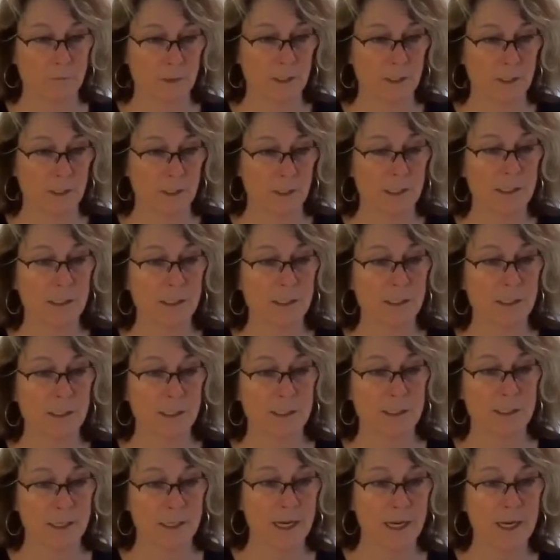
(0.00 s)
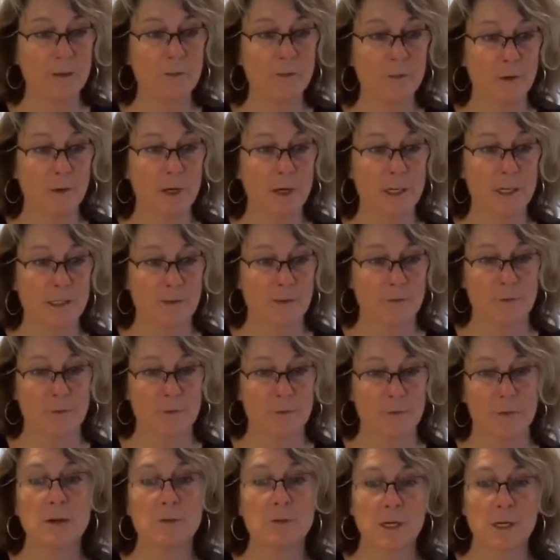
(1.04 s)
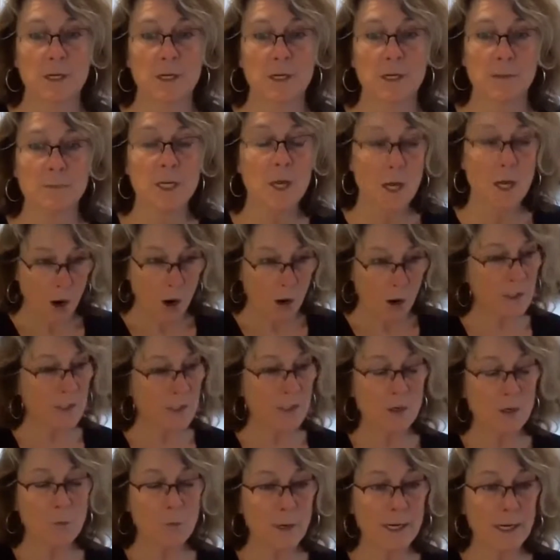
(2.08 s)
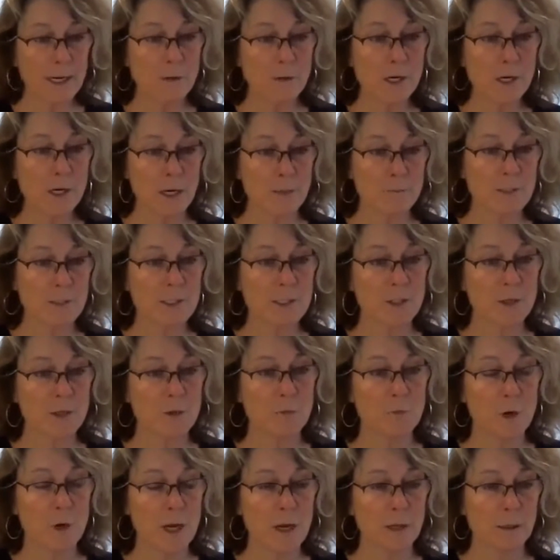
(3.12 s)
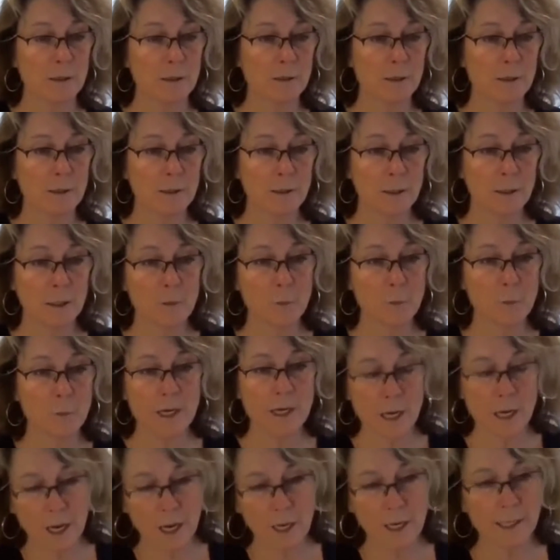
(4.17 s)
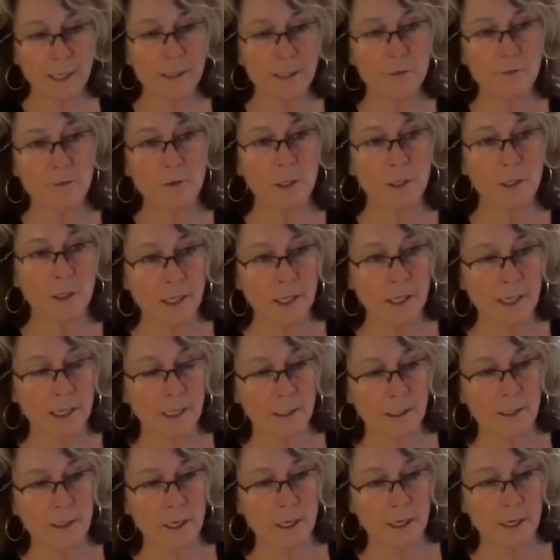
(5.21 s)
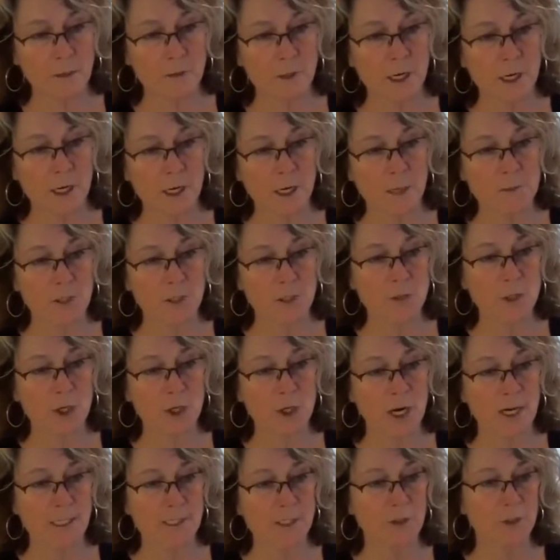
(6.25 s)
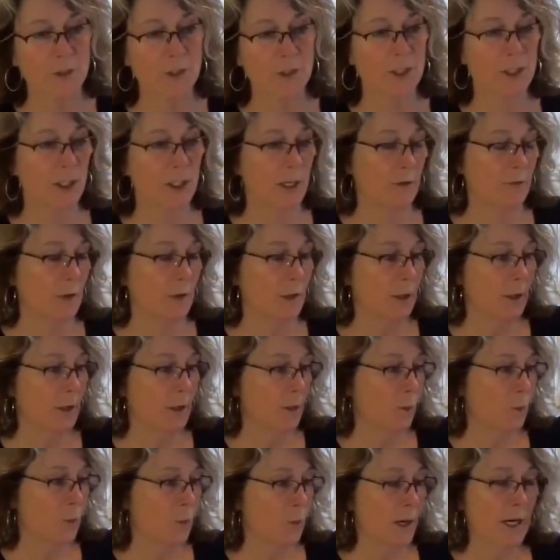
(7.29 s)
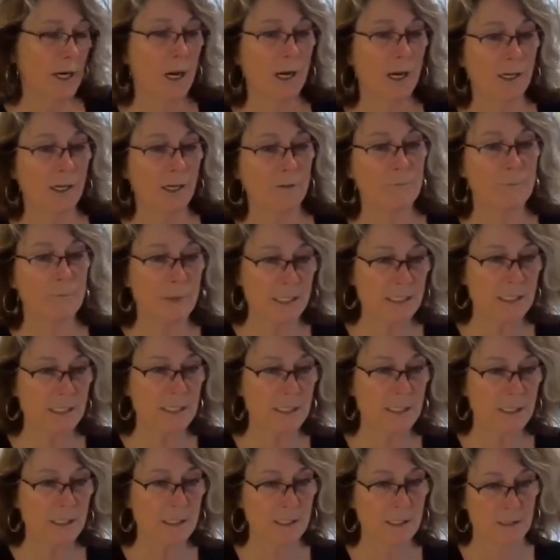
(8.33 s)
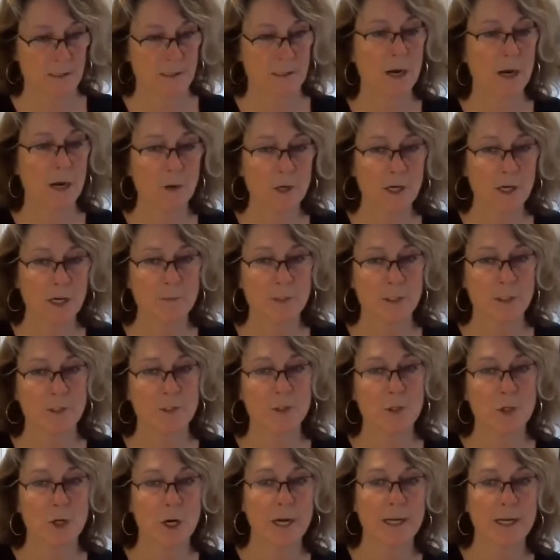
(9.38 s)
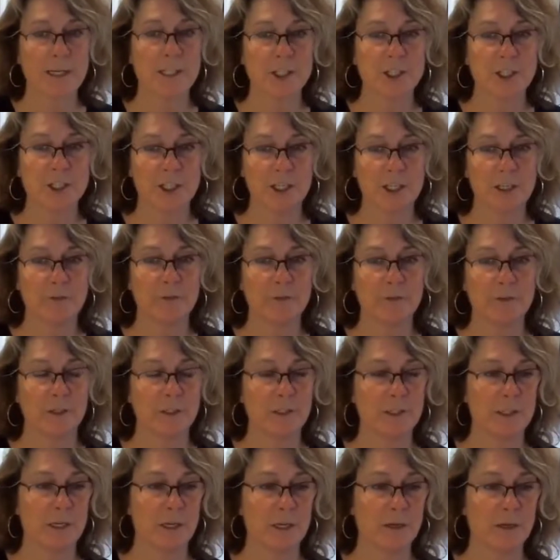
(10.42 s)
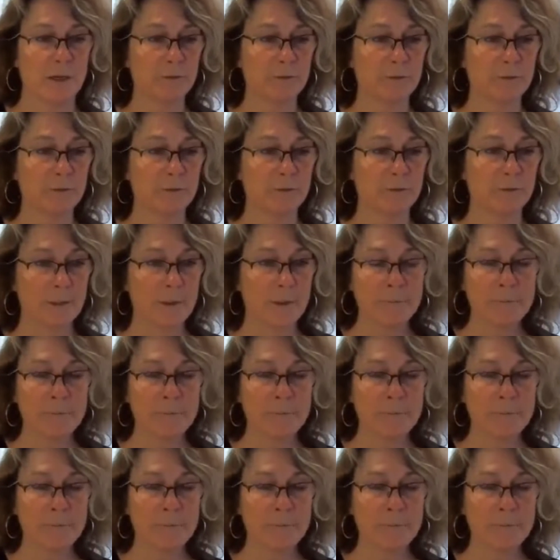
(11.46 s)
consistency is the king for us for outcomes. Also, what outcomes do you want? Like, what kind of client outcomes are you trying to achieve? What kind of business outcomes are you trying to achieve for yourself?